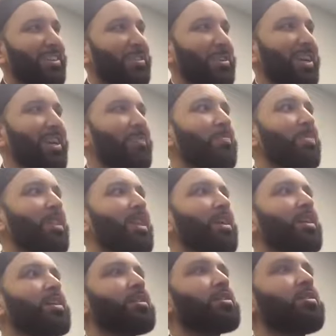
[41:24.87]
Okay?
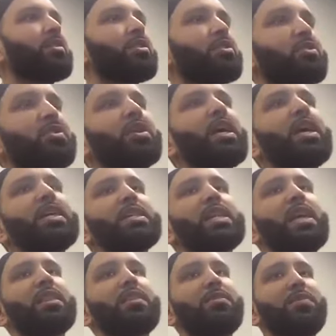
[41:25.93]
So the sunnah is
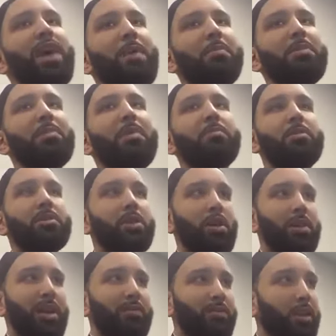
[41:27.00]
that the family members
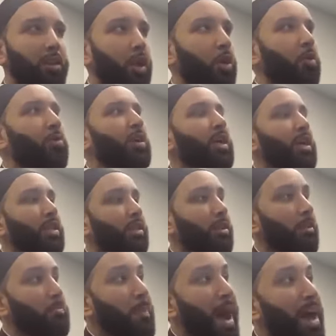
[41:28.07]
are left alone,
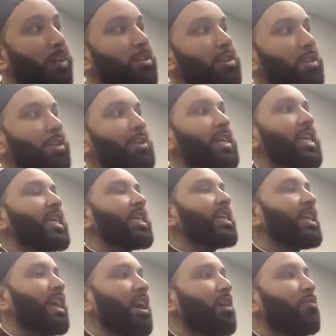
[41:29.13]
their matters are
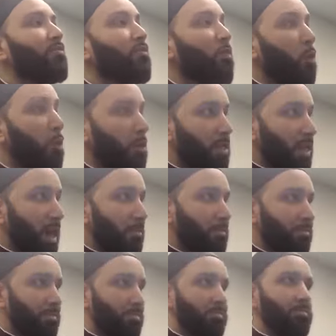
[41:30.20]
taken care for them.